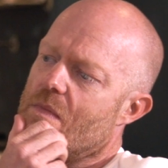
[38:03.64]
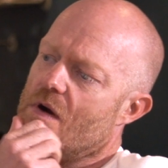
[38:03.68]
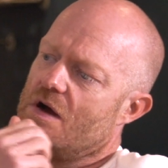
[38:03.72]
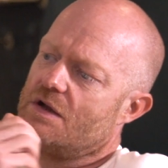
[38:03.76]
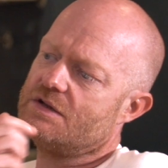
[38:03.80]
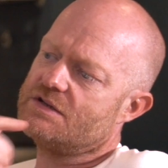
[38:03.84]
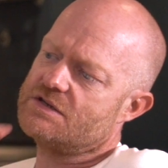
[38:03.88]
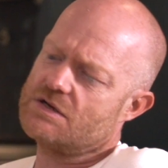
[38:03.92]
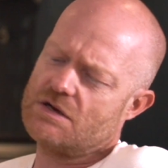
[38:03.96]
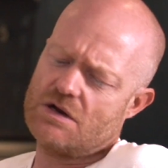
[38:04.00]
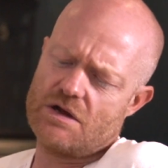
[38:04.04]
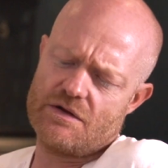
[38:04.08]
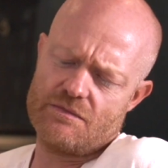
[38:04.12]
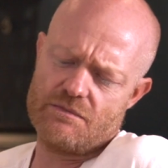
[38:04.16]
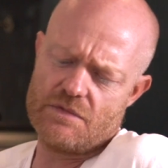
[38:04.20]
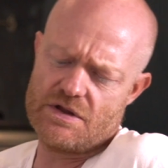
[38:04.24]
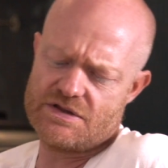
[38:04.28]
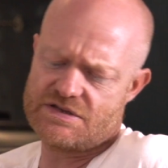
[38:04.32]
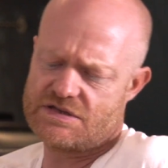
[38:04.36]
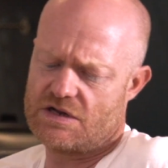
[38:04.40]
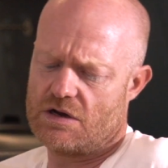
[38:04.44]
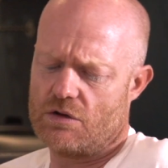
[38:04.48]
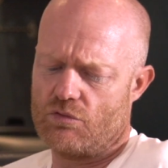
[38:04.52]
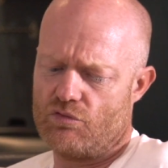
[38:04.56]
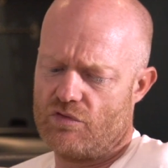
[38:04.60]
But
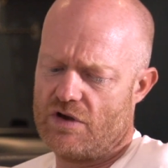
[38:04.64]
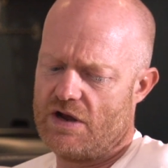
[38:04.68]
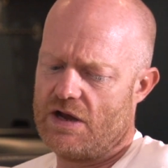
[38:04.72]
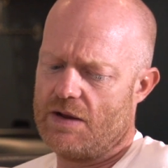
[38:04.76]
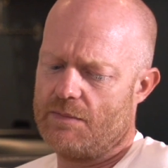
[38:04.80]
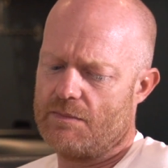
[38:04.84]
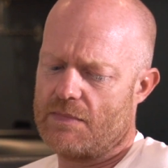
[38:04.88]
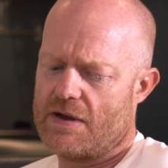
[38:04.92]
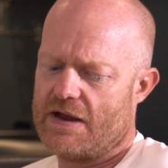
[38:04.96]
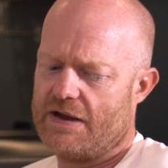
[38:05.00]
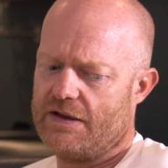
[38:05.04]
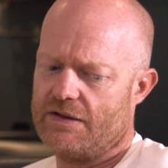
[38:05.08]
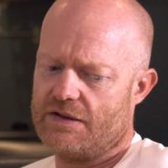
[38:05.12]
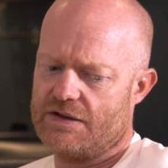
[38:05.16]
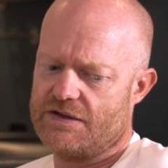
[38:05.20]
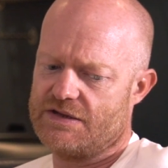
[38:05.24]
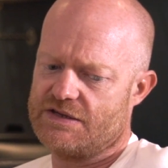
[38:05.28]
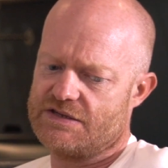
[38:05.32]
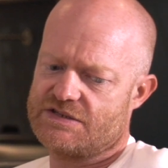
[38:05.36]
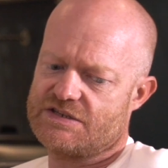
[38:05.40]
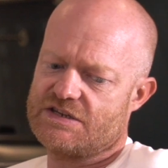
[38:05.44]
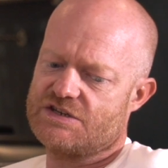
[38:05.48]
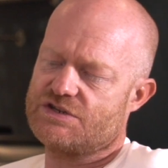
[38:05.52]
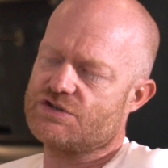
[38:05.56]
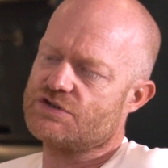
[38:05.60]
until I really make the
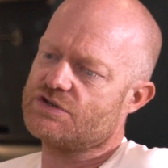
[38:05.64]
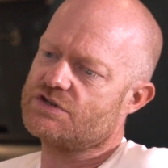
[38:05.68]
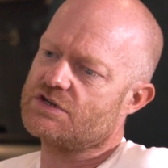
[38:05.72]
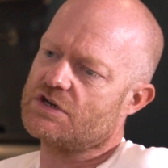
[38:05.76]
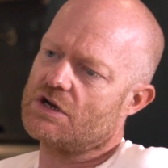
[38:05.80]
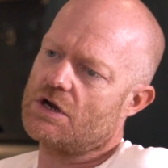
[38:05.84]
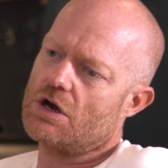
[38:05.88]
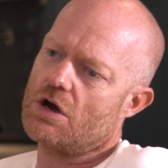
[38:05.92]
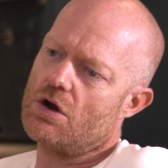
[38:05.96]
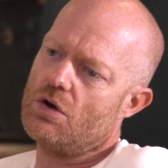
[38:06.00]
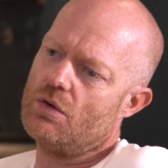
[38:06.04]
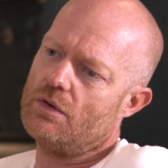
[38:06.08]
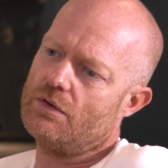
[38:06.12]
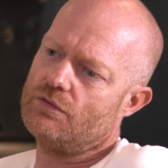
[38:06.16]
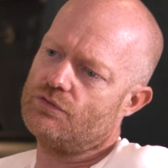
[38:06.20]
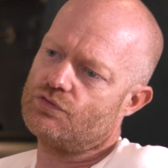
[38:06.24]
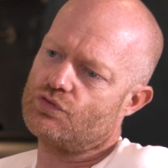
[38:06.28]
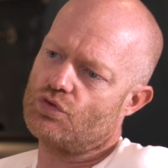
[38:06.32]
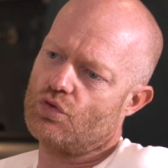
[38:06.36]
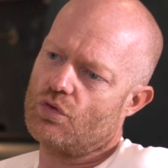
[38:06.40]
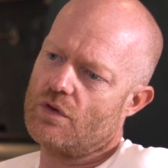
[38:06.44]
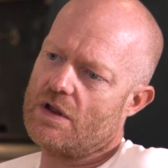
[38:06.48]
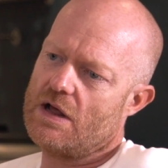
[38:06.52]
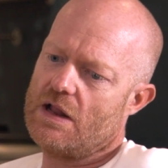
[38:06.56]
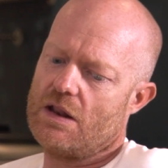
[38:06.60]
decision to go and
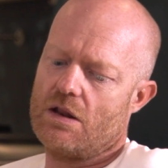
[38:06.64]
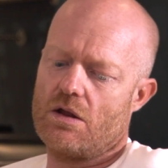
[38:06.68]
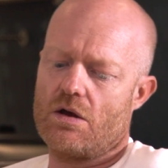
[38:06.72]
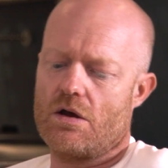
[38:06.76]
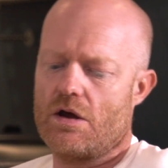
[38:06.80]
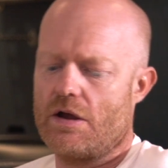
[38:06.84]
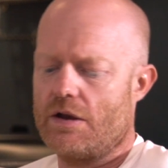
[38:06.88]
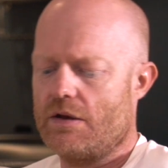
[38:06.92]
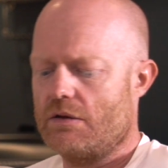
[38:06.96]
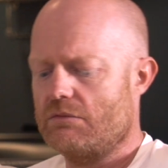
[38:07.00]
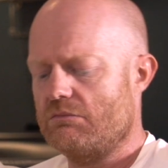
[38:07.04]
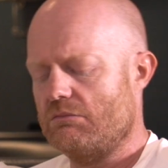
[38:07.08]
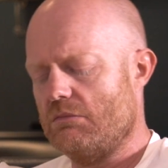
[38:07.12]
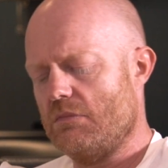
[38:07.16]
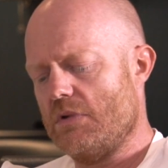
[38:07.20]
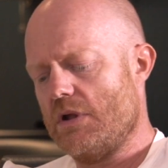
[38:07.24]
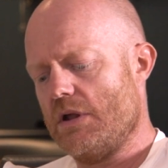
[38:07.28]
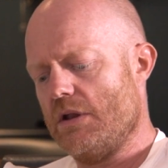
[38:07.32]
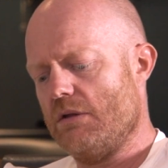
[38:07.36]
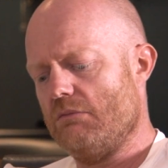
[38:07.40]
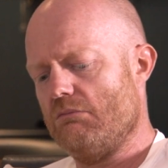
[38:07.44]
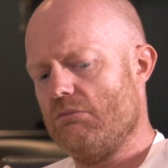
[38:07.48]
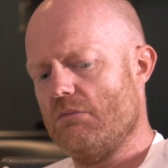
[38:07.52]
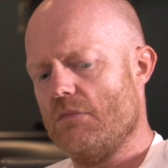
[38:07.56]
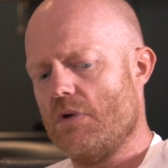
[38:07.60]
draw that line,
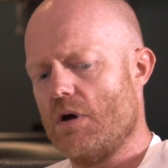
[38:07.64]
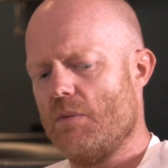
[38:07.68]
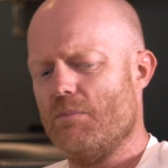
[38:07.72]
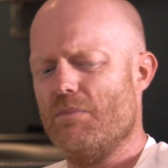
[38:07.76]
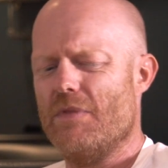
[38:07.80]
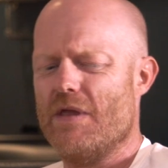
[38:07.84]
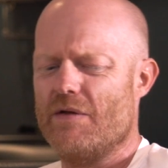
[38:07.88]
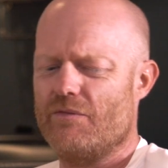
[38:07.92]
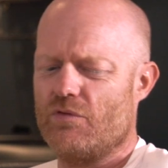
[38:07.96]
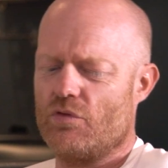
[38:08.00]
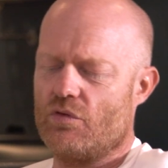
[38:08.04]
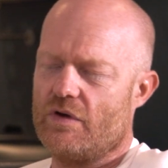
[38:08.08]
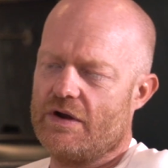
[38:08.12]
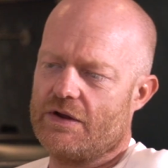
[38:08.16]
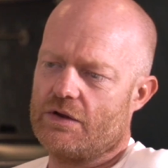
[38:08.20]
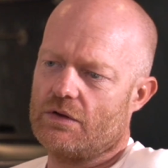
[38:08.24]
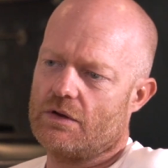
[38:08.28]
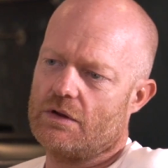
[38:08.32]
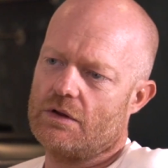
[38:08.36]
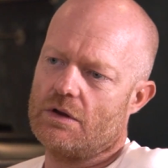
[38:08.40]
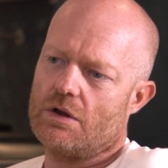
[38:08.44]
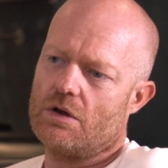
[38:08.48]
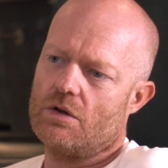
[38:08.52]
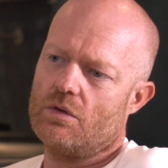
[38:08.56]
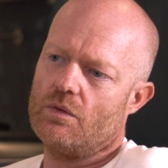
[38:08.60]
then I'm never really
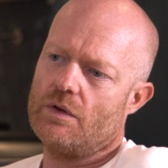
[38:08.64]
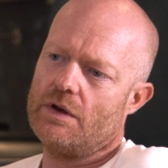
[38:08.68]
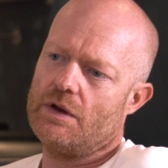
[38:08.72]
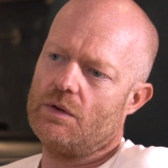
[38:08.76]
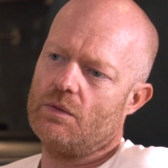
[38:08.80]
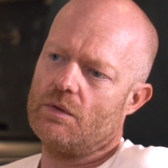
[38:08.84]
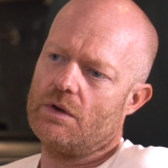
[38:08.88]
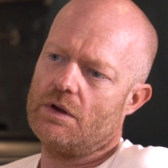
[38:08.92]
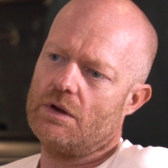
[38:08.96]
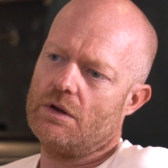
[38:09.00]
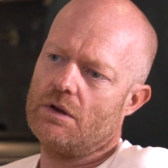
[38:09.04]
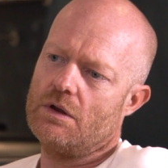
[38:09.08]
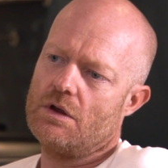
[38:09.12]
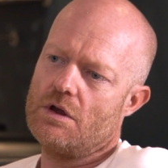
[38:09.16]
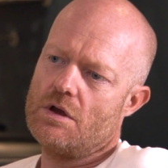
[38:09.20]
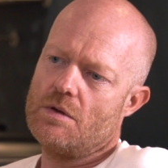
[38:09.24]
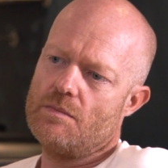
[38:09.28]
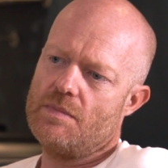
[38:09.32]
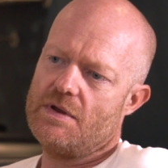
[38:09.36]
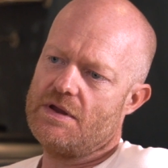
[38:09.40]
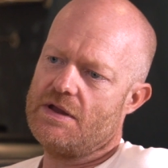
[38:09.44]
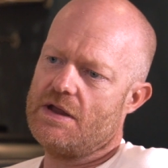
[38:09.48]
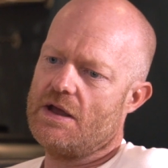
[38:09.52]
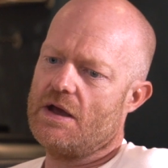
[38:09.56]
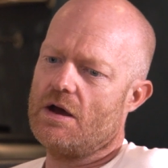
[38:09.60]
going to know anyway.
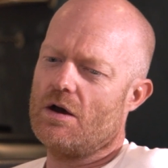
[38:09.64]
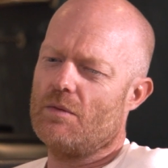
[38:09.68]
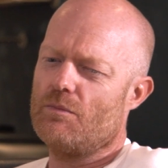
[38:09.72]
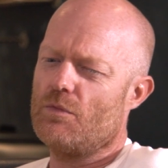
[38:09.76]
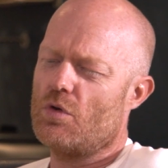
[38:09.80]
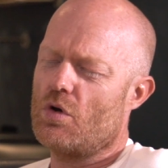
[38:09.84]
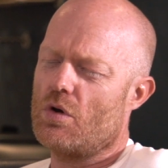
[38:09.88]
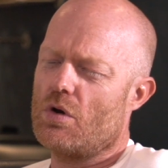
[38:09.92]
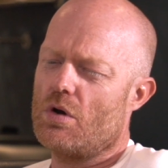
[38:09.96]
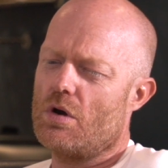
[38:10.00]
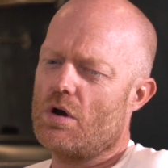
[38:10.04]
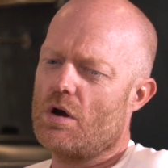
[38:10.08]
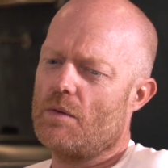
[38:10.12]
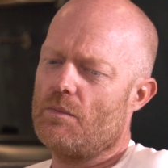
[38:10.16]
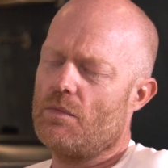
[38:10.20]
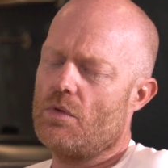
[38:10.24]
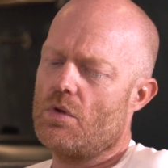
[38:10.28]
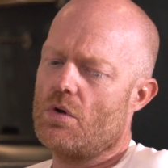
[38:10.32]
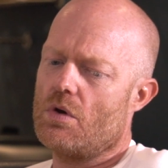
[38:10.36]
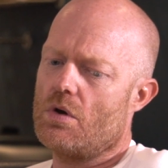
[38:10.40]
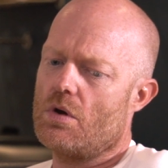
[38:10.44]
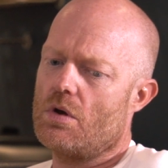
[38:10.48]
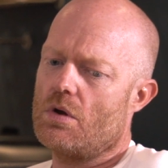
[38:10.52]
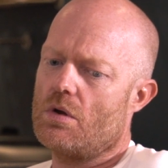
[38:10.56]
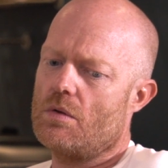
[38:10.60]
But yeah, I'm
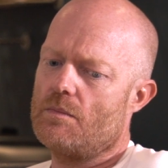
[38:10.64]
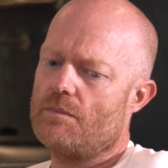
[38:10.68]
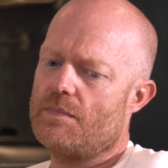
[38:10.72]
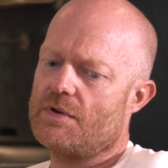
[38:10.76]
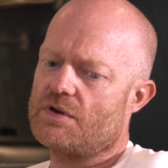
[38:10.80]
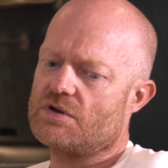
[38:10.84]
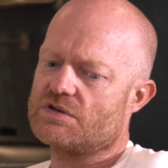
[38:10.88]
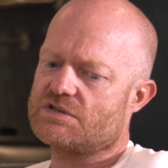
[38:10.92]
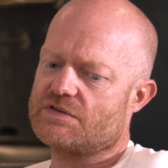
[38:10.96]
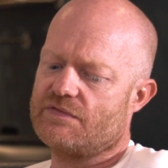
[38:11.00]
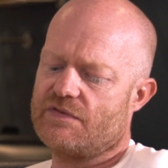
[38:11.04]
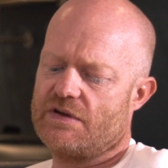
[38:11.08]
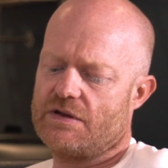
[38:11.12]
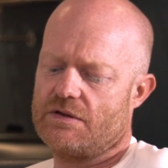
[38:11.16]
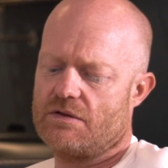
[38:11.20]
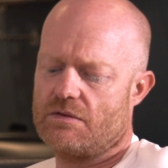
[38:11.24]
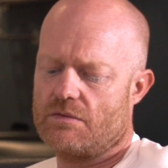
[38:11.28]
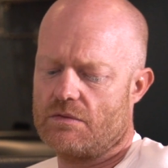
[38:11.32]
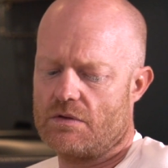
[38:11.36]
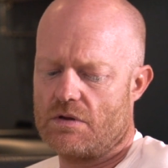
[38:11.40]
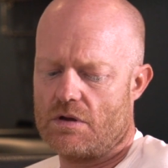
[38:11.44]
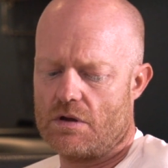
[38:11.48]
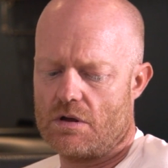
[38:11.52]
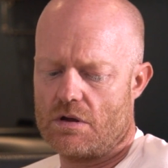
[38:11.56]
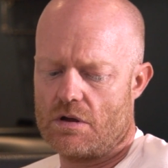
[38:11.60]
not because I've had
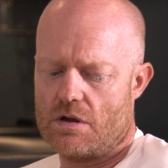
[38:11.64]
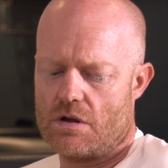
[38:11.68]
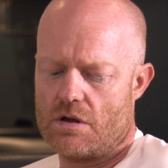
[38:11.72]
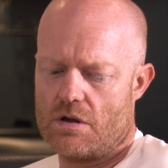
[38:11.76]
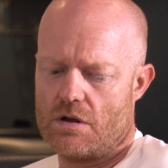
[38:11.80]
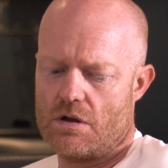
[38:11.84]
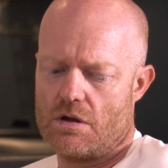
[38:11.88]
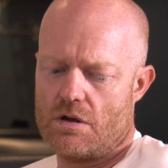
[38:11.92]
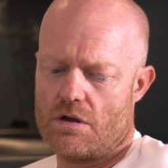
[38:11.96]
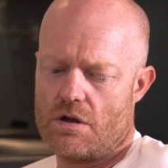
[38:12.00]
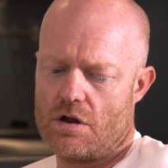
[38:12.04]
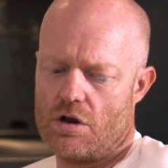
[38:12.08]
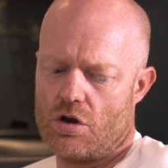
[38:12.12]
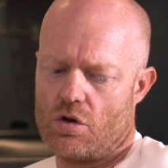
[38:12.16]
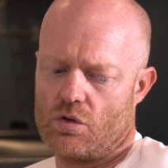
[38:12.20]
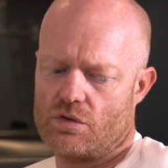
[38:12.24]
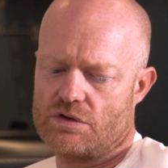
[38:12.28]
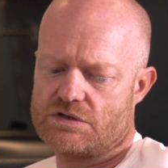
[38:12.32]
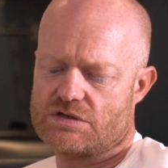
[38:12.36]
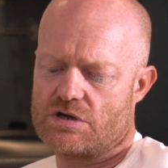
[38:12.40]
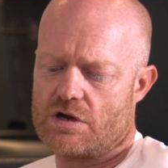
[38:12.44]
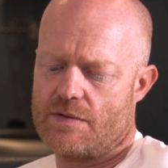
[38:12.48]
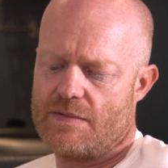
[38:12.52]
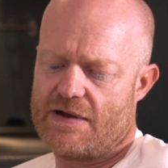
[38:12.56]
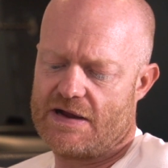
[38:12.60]
a
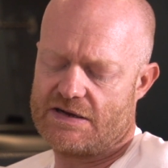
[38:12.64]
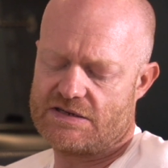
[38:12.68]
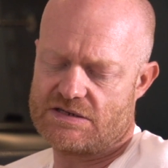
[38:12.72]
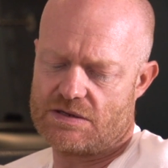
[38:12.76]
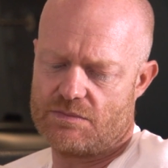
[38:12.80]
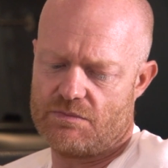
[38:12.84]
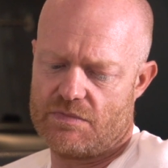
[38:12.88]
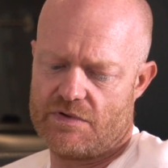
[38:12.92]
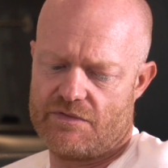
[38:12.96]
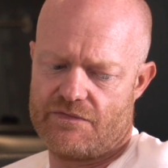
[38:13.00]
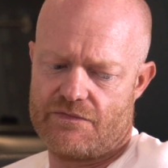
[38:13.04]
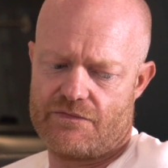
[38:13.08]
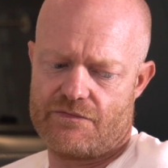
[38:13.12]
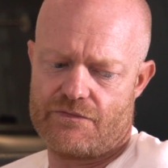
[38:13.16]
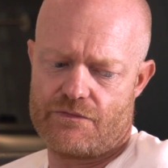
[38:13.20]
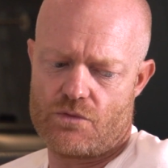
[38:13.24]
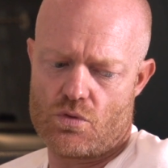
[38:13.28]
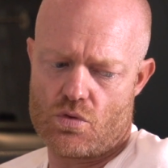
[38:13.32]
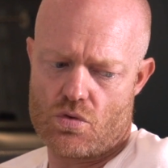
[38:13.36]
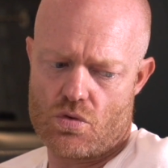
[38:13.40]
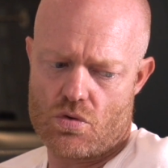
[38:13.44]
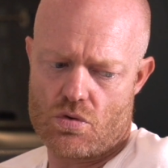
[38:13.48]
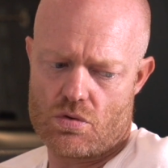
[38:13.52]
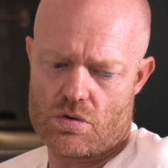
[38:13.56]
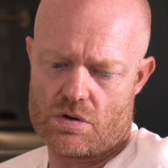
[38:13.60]
long time acting
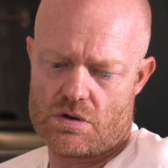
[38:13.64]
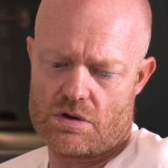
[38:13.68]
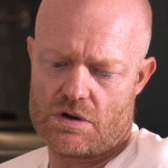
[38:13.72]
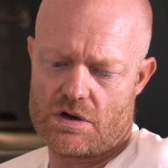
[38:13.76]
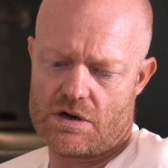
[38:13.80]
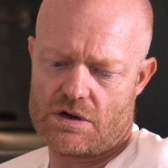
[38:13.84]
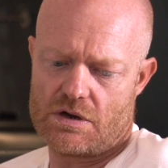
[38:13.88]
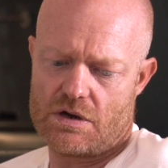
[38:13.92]
before.